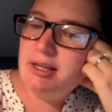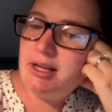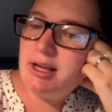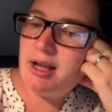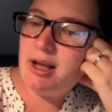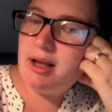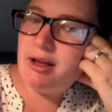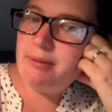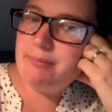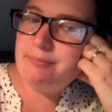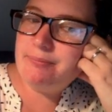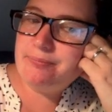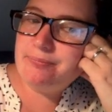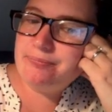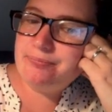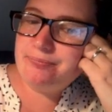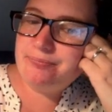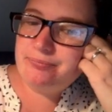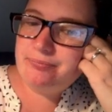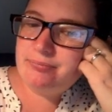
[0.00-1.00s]

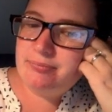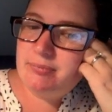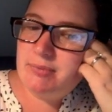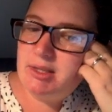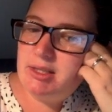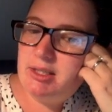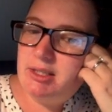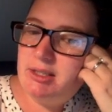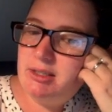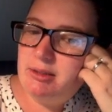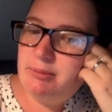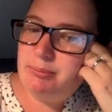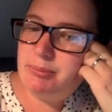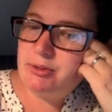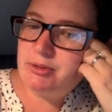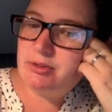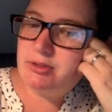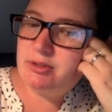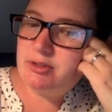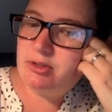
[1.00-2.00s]
the
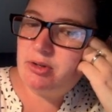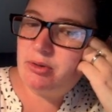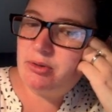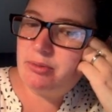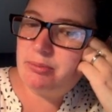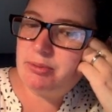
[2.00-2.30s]
total